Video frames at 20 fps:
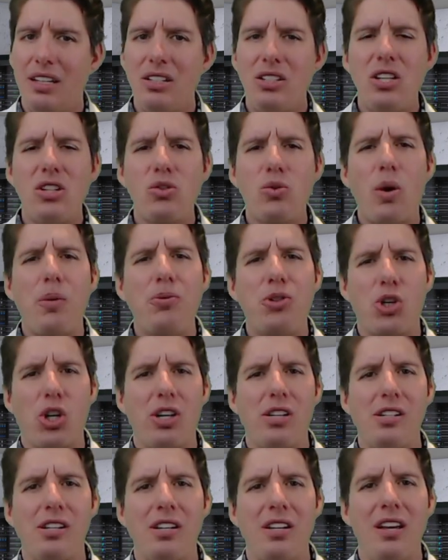
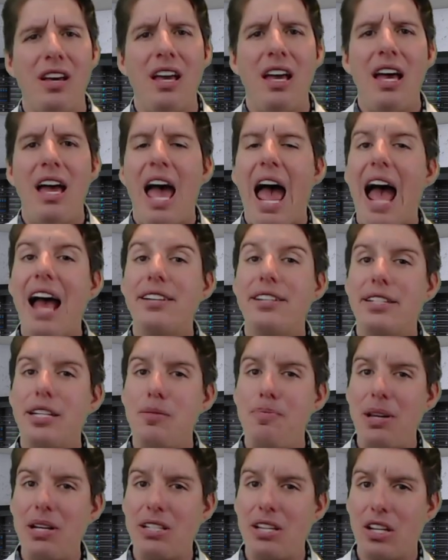Description
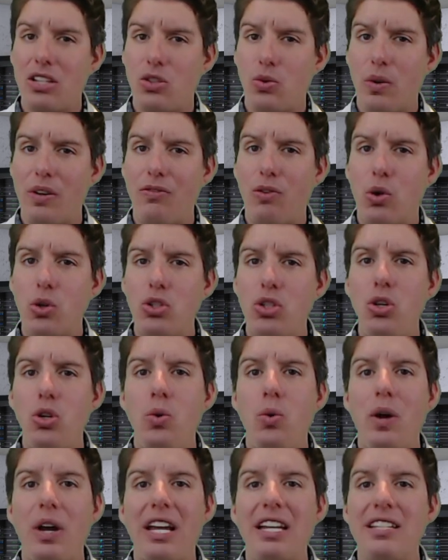
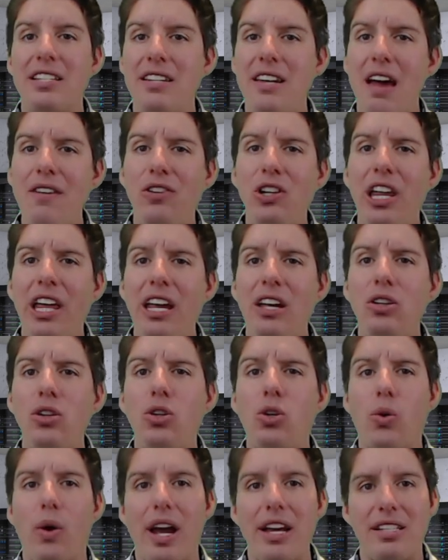SCP-6342 is Neville
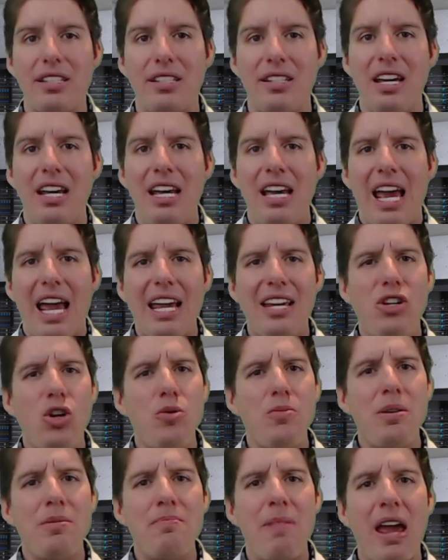Hillcrest, a
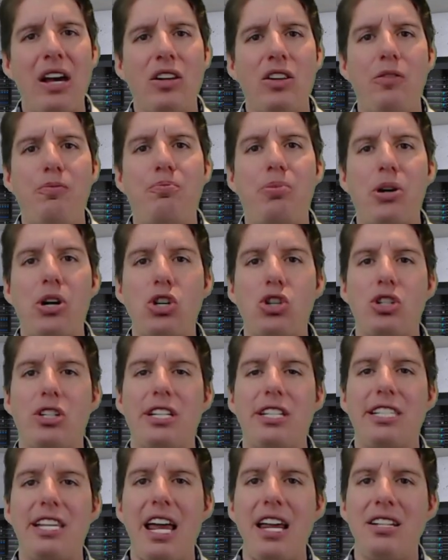human male of British
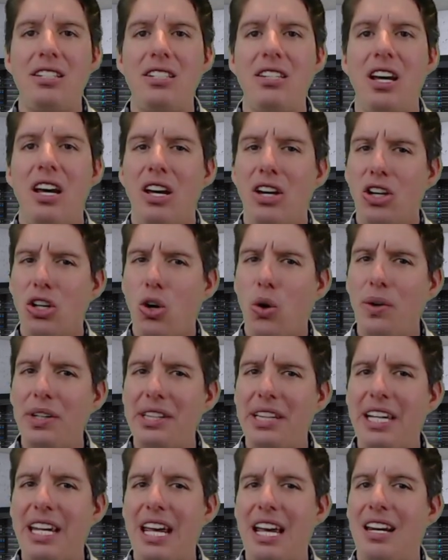descent,
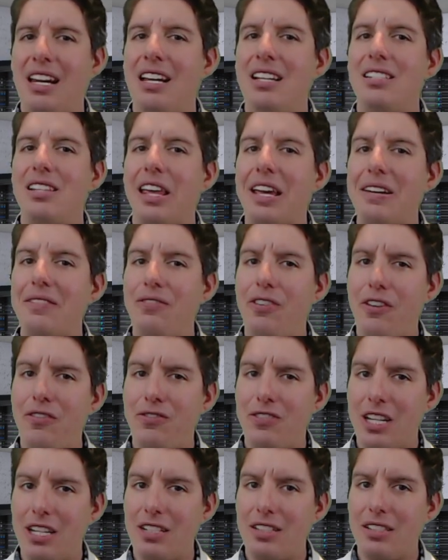currently in his late
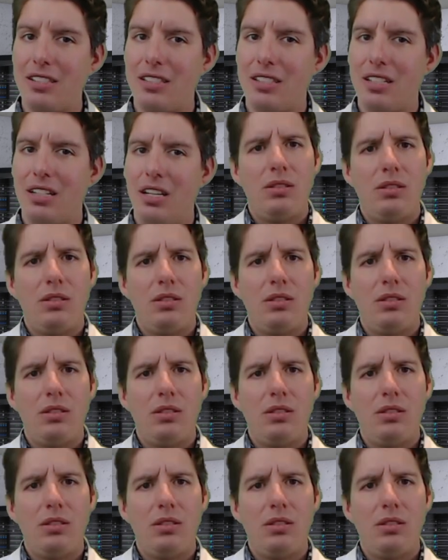50s.